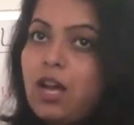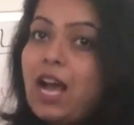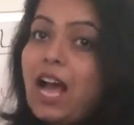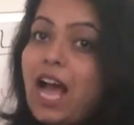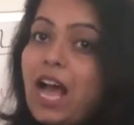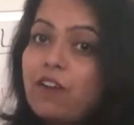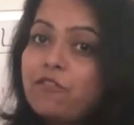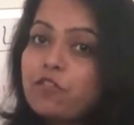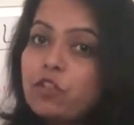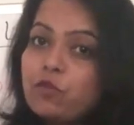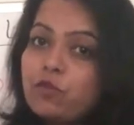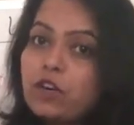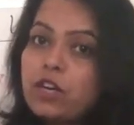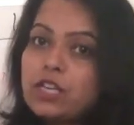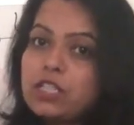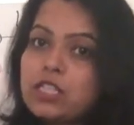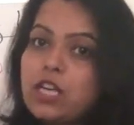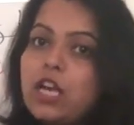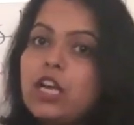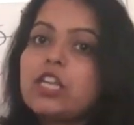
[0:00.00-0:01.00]

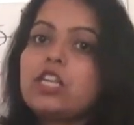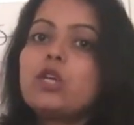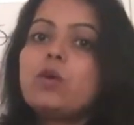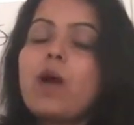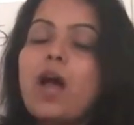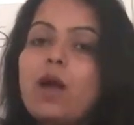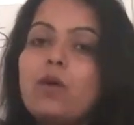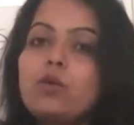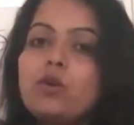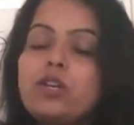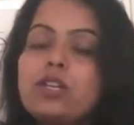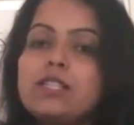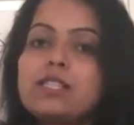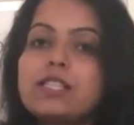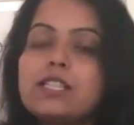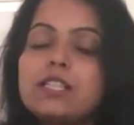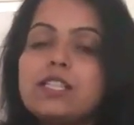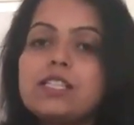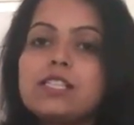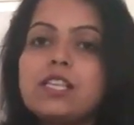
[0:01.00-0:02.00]
Afterwards, you have to
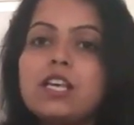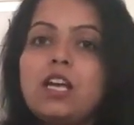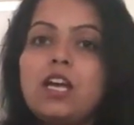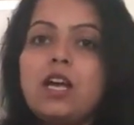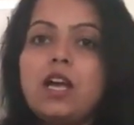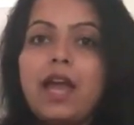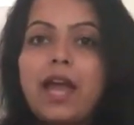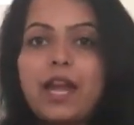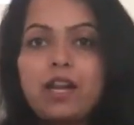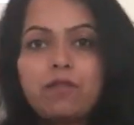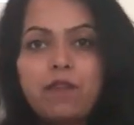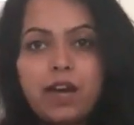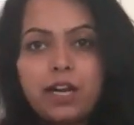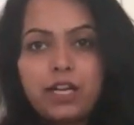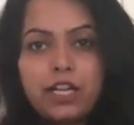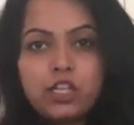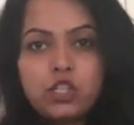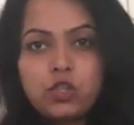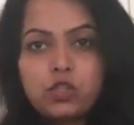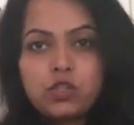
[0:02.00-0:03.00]
discuss
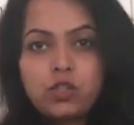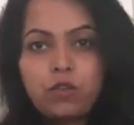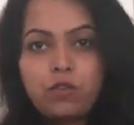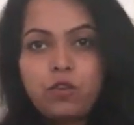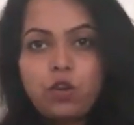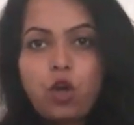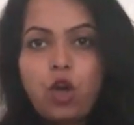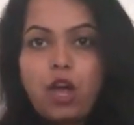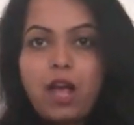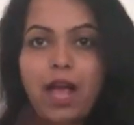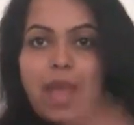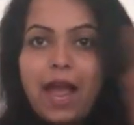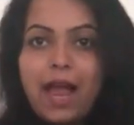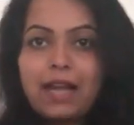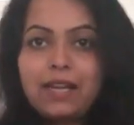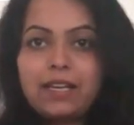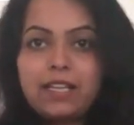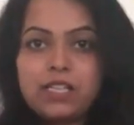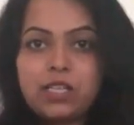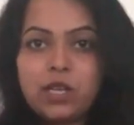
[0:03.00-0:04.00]
advantages of law
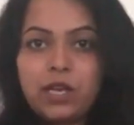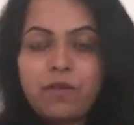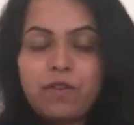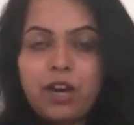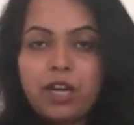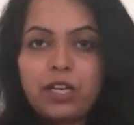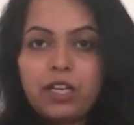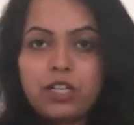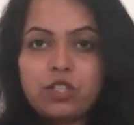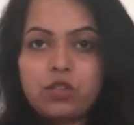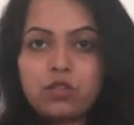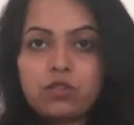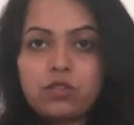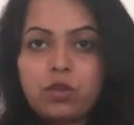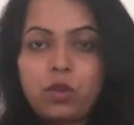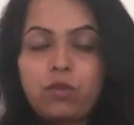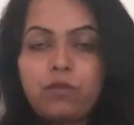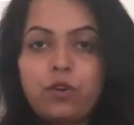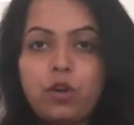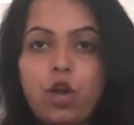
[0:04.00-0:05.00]
and disadvantages
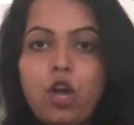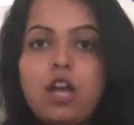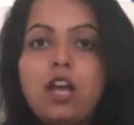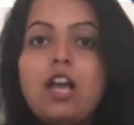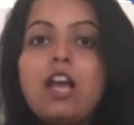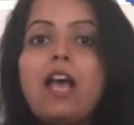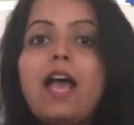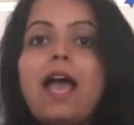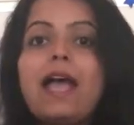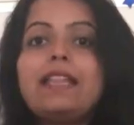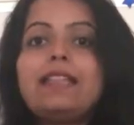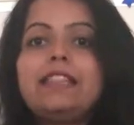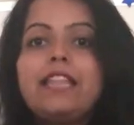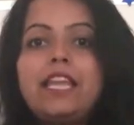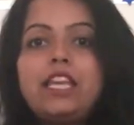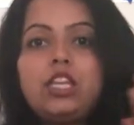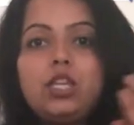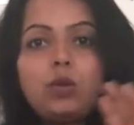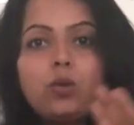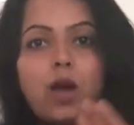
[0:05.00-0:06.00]
of law, and
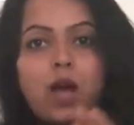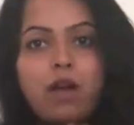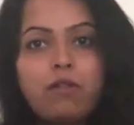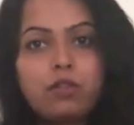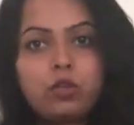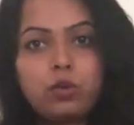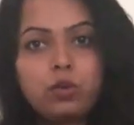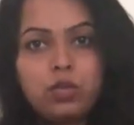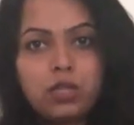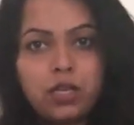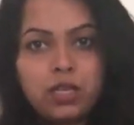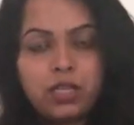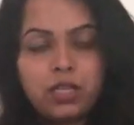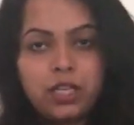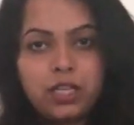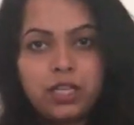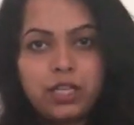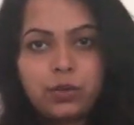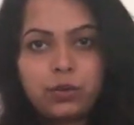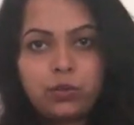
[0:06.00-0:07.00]
then you have to
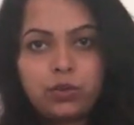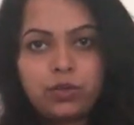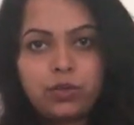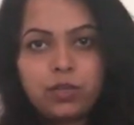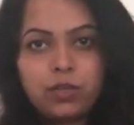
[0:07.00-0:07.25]
conclude.